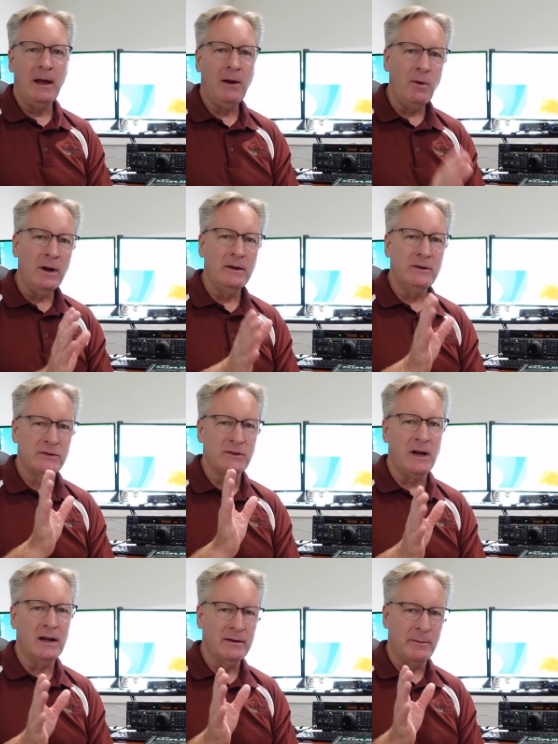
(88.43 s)
I want to just
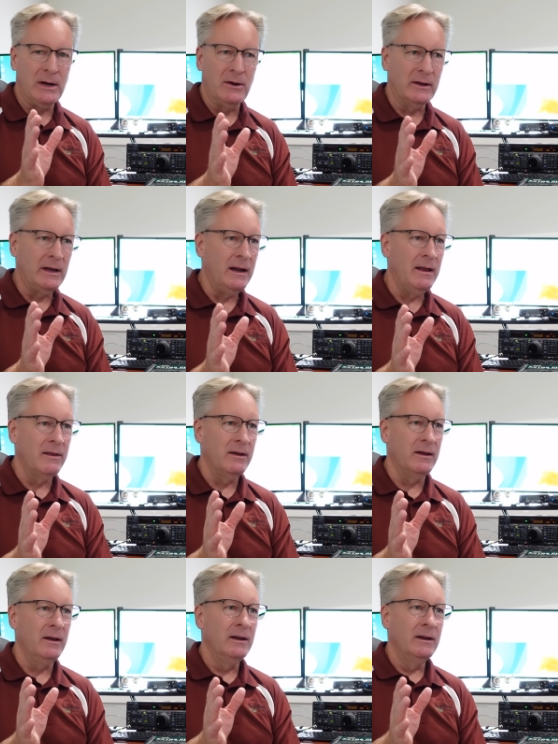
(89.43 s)
talk about kind of
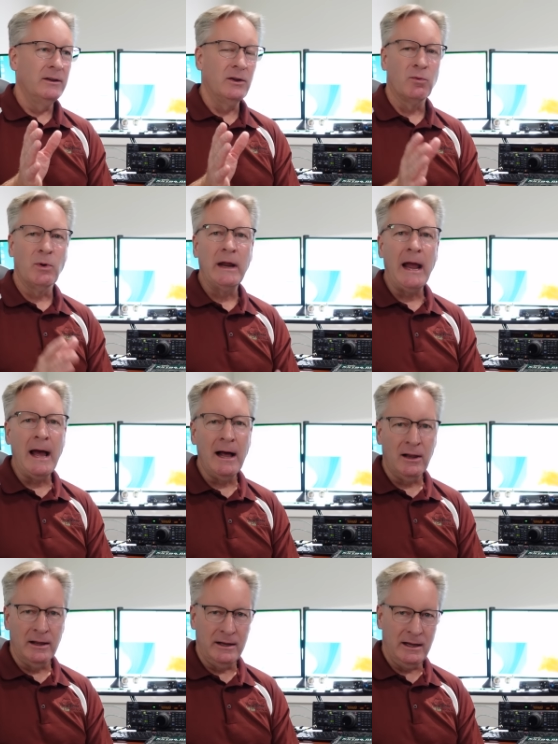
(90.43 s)
the
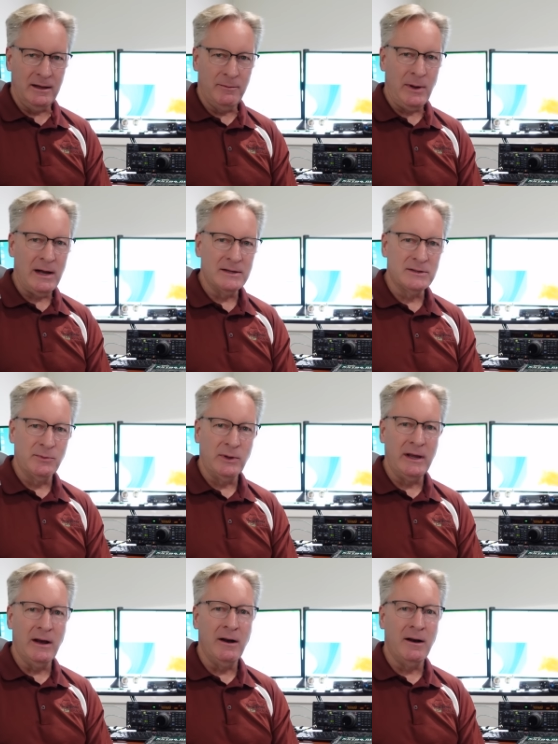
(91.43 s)
reality
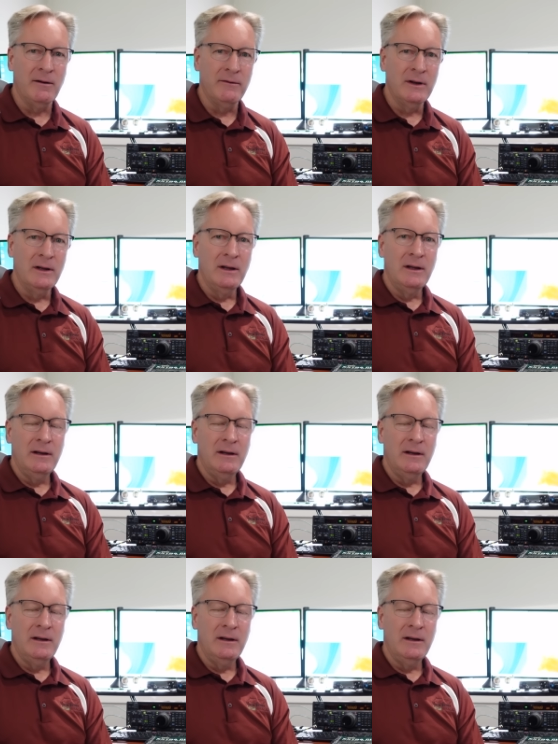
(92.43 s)
possibly of